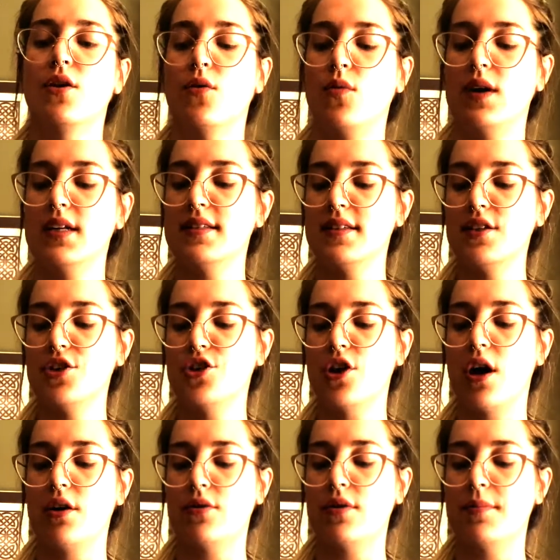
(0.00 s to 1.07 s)
What is the
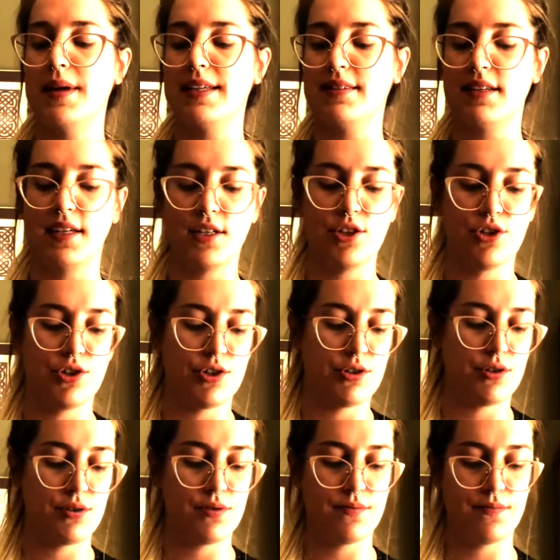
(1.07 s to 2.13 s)
chakra message?
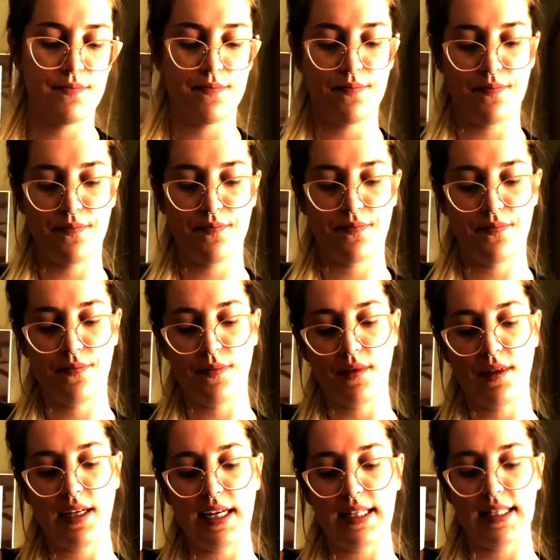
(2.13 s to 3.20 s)

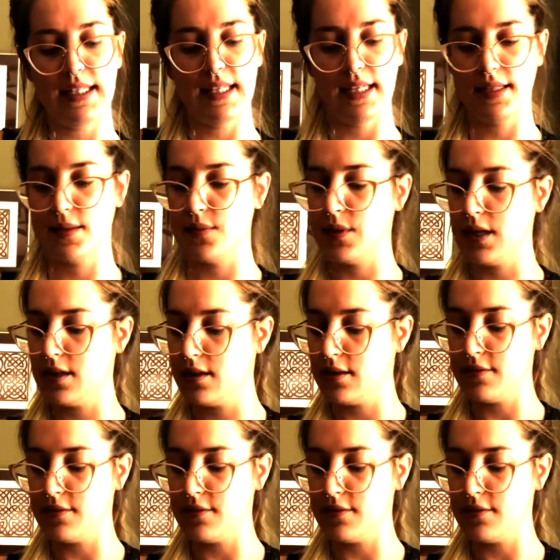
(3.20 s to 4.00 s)
It's this one.